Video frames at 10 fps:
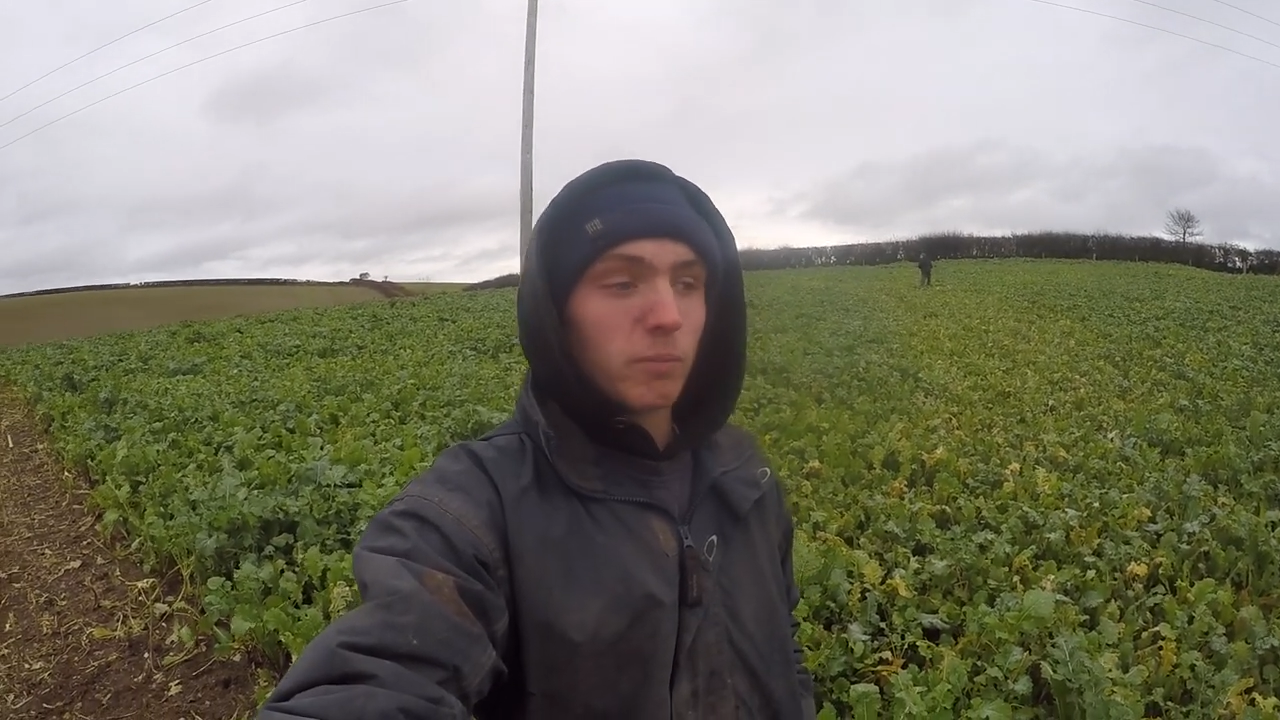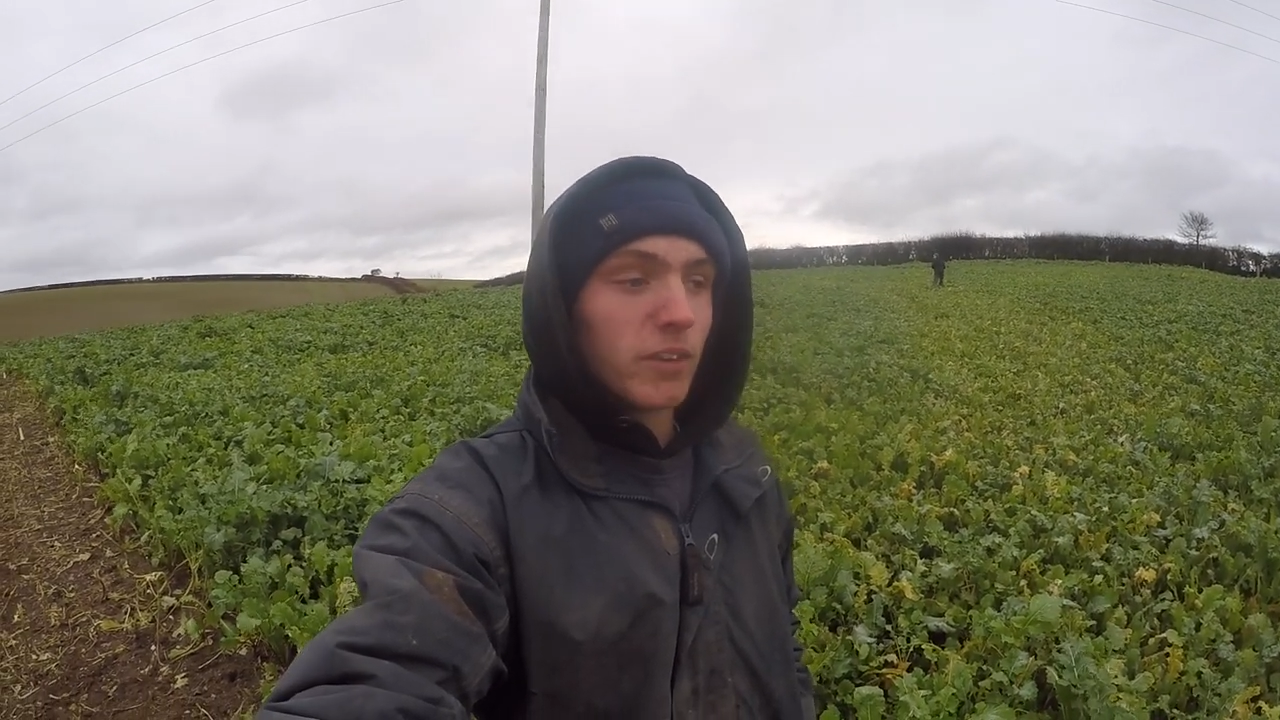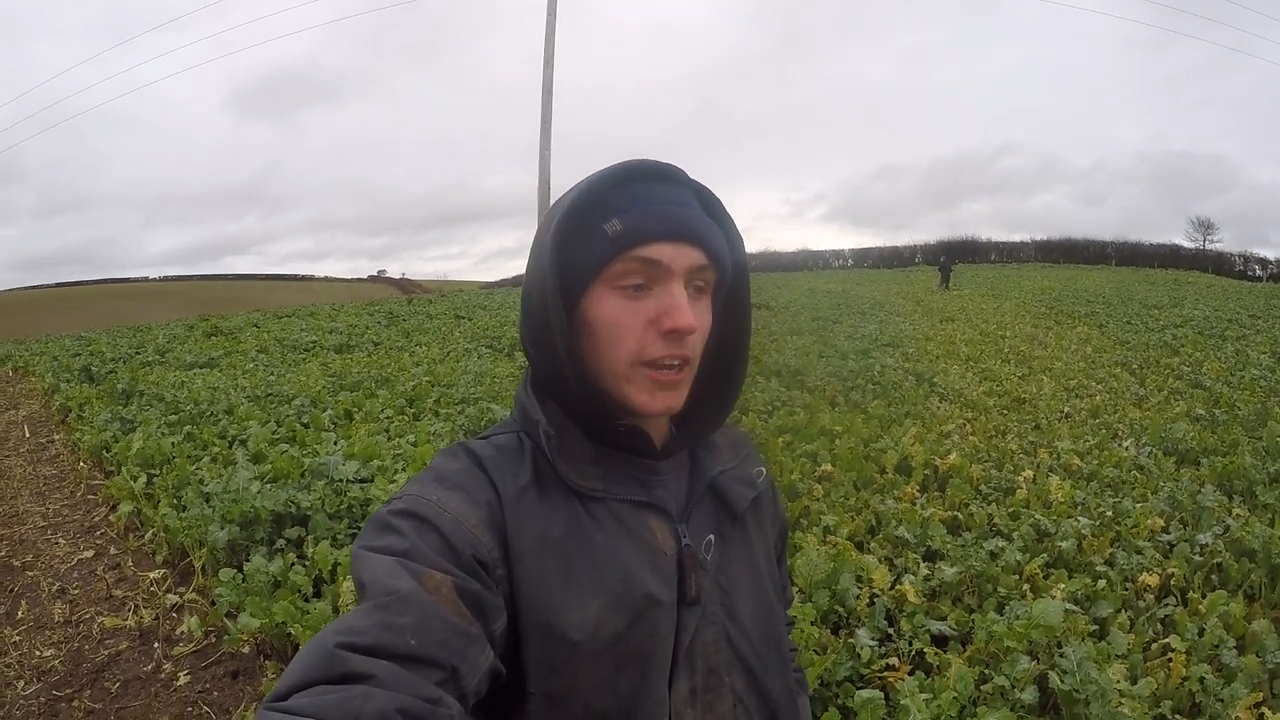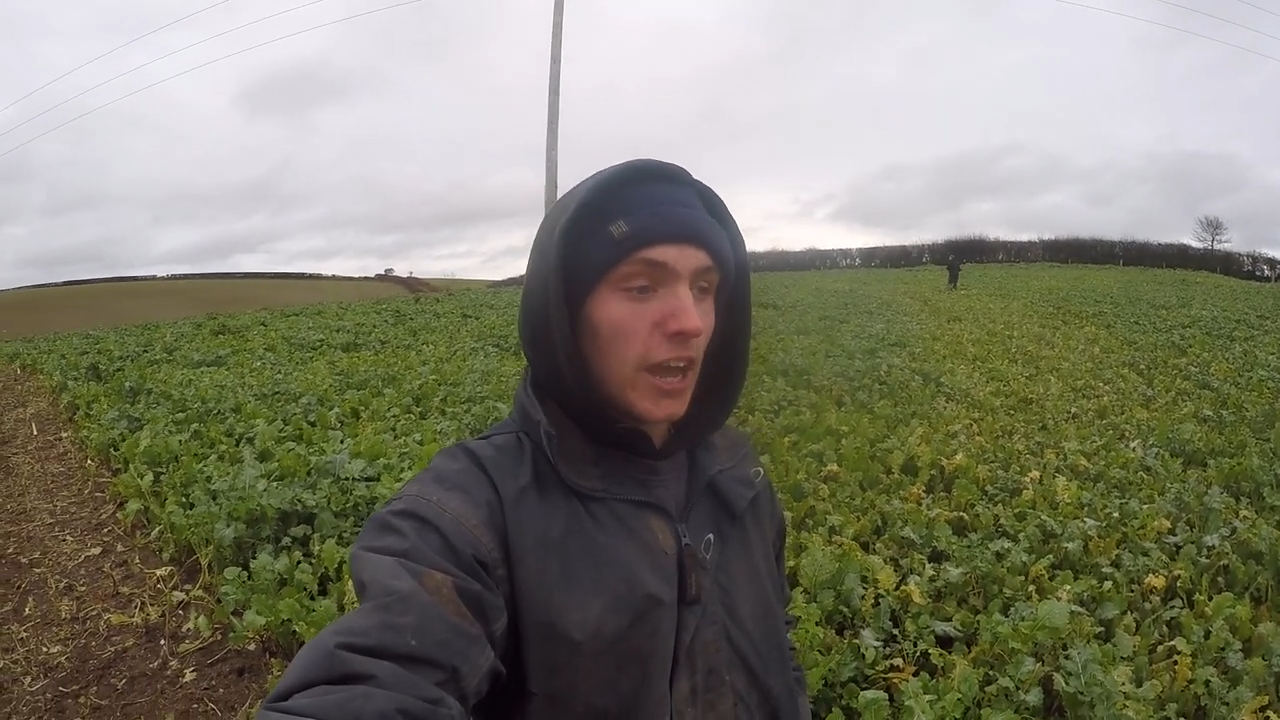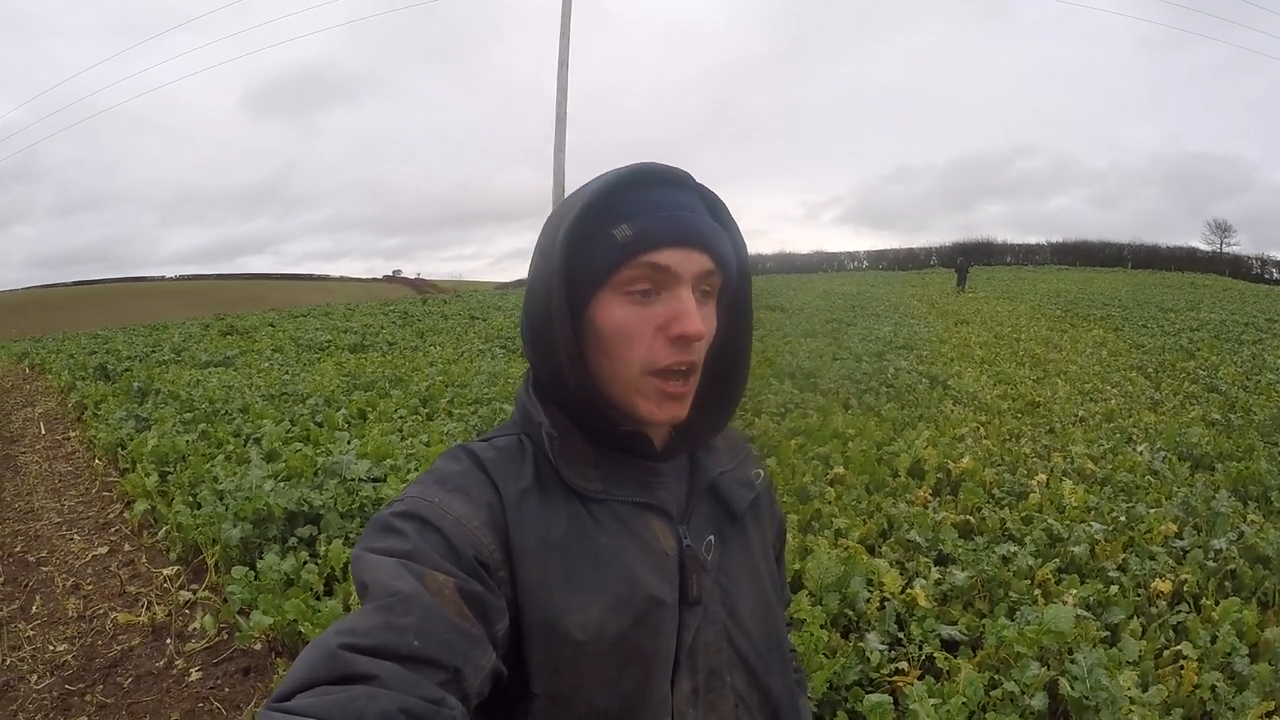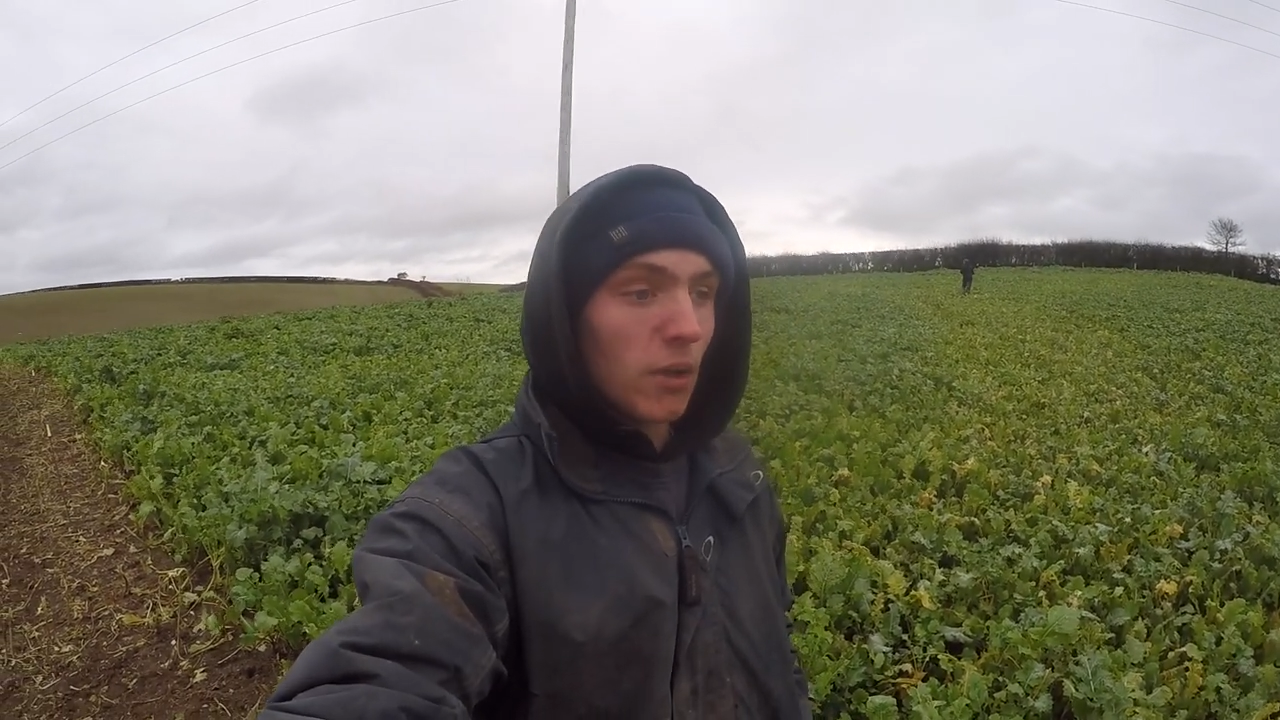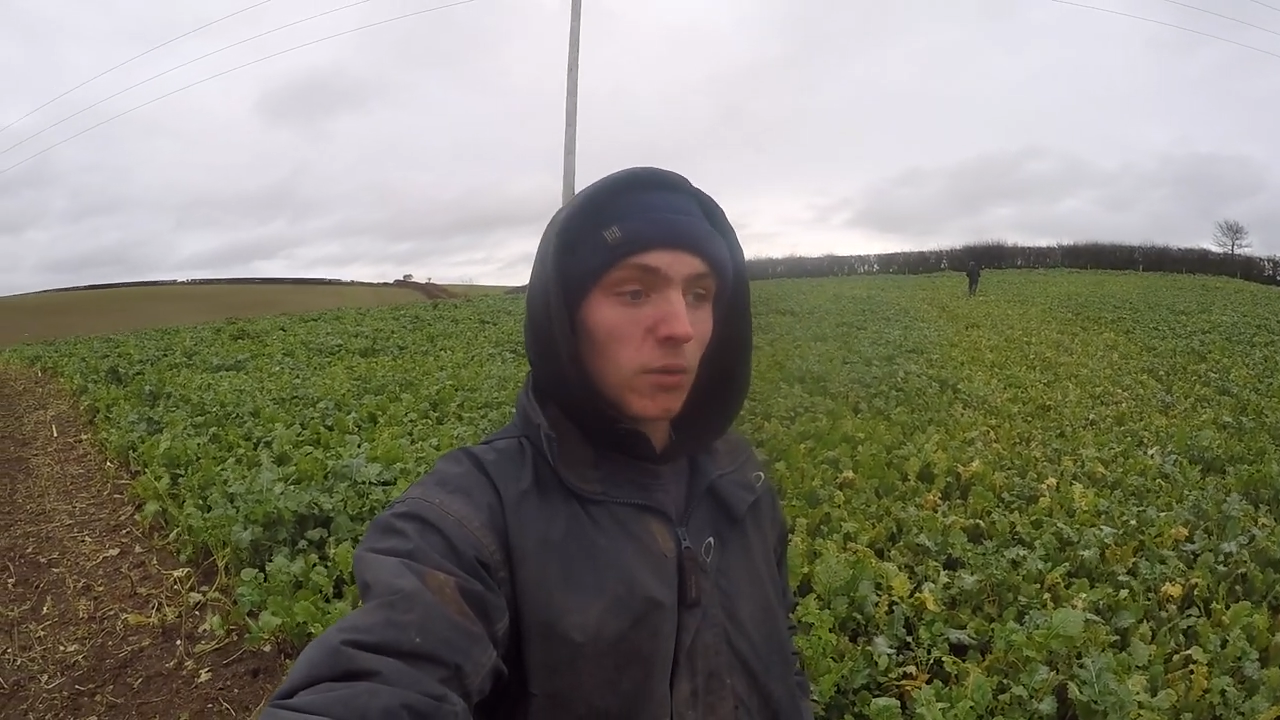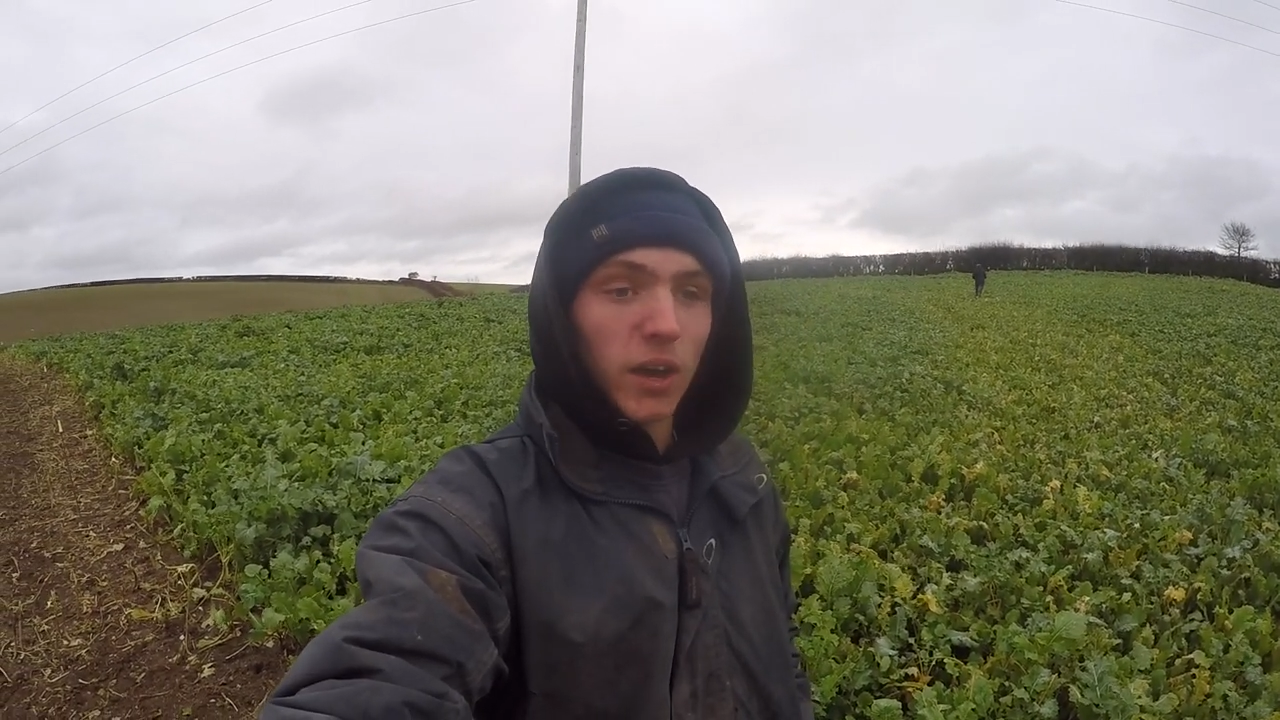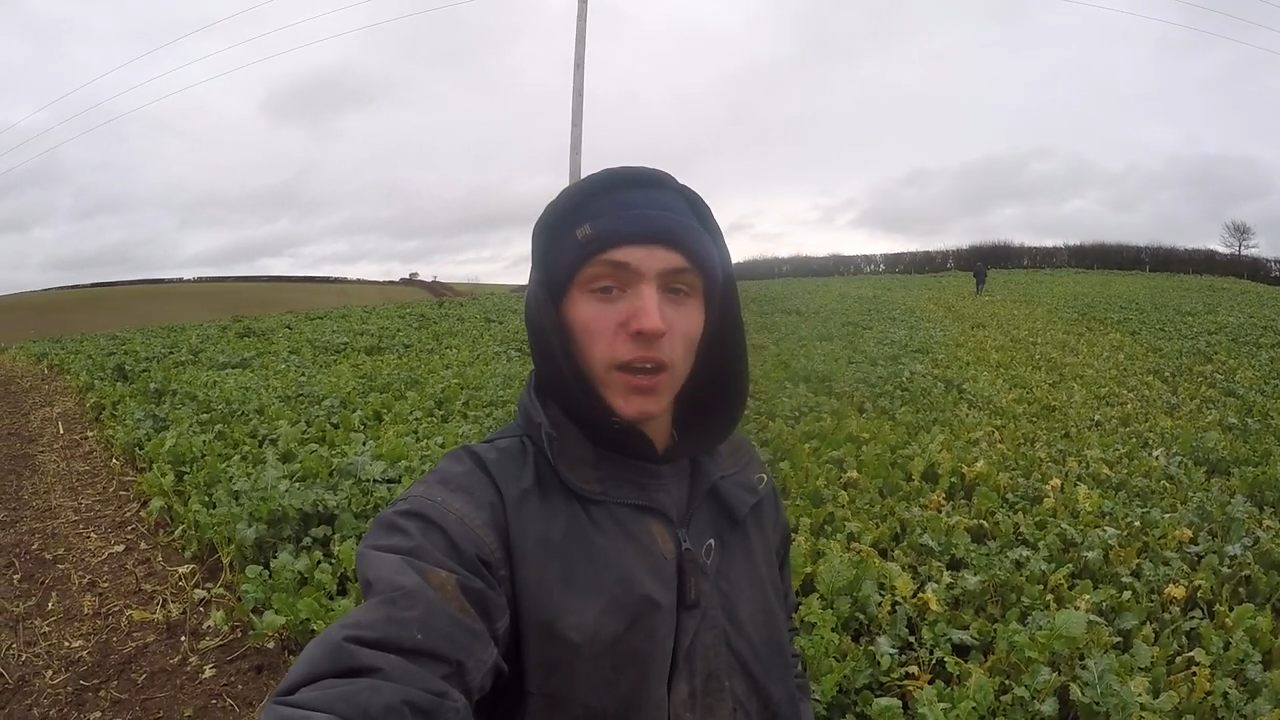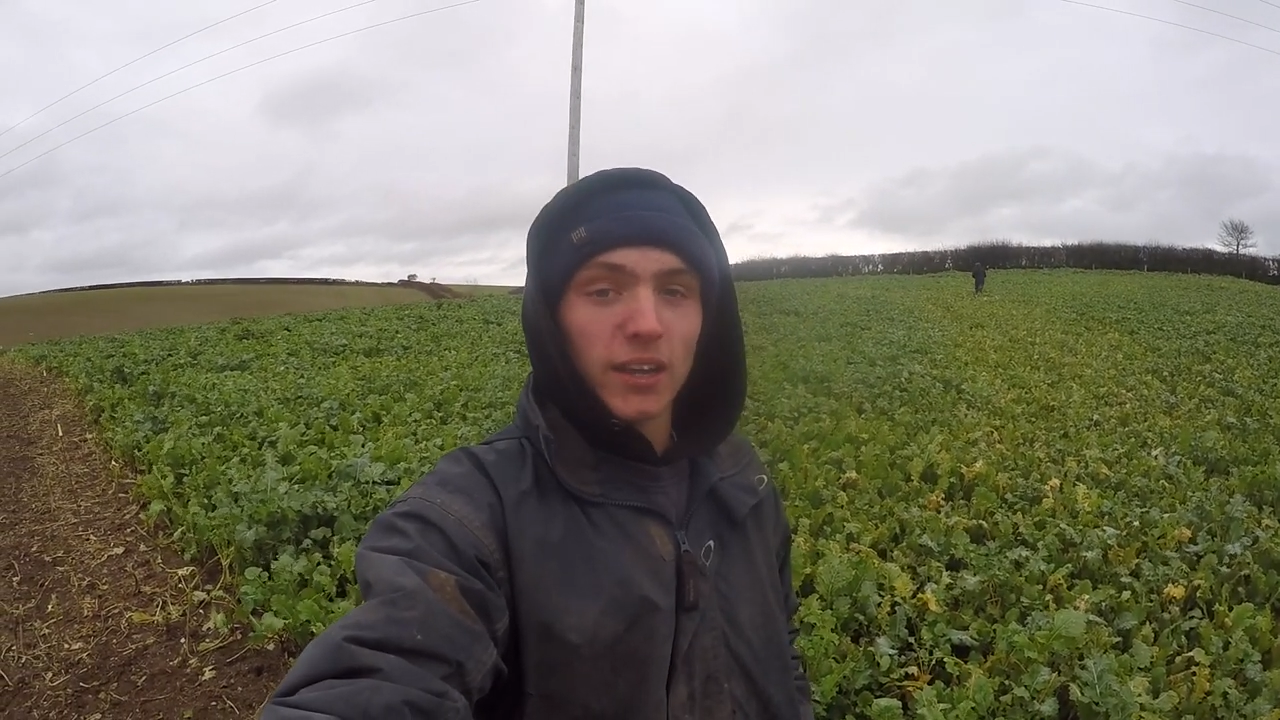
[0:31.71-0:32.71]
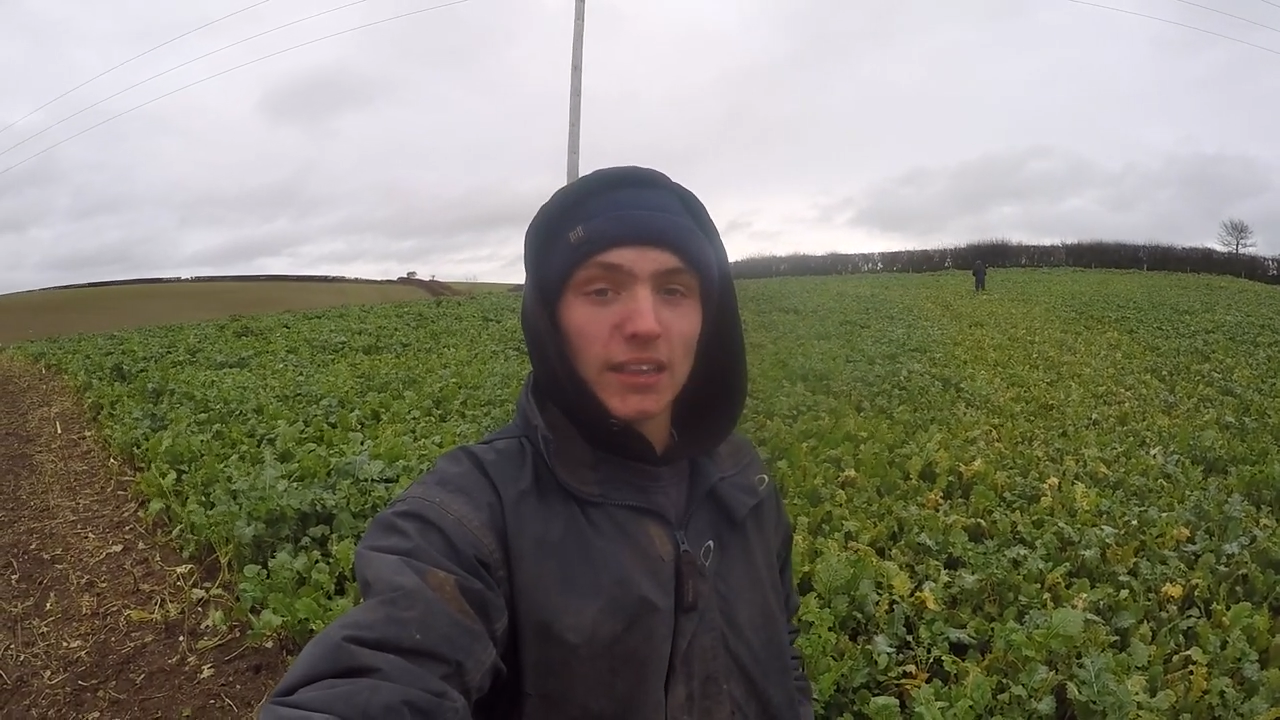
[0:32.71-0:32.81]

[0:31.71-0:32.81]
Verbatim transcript: video